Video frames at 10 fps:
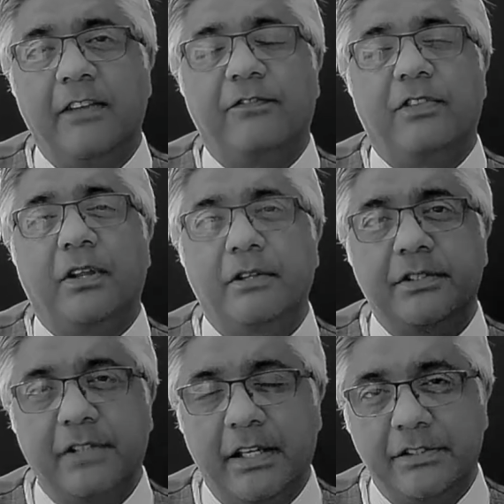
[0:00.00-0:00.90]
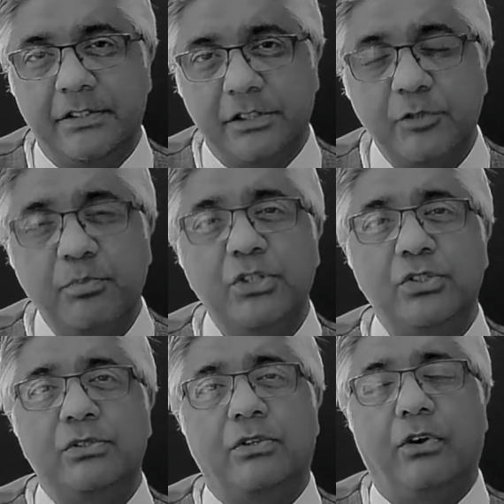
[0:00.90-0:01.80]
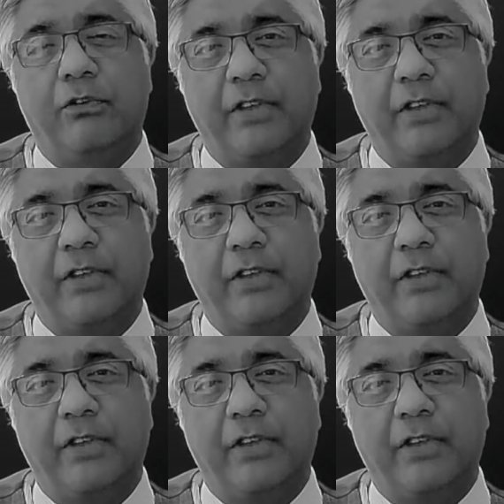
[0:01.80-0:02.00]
If there is a suspicion